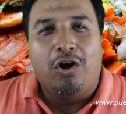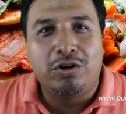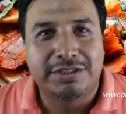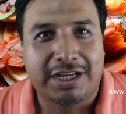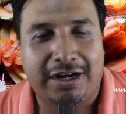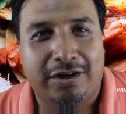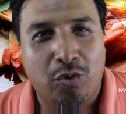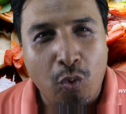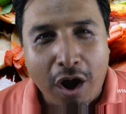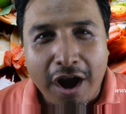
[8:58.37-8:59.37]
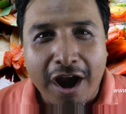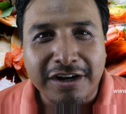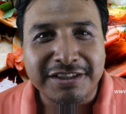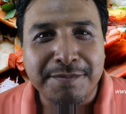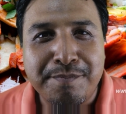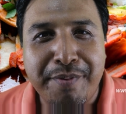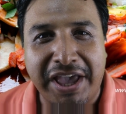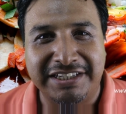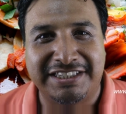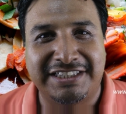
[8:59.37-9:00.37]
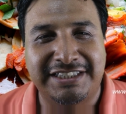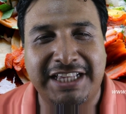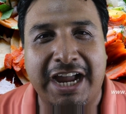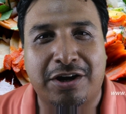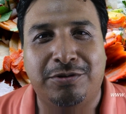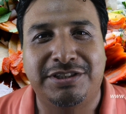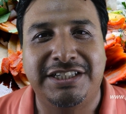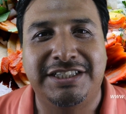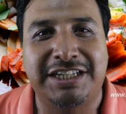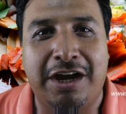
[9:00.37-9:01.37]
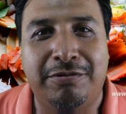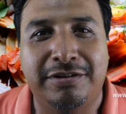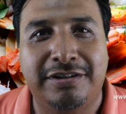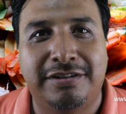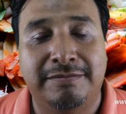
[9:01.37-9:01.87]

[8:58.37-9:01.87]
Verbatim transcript: Oscar, what are the best tacos in town?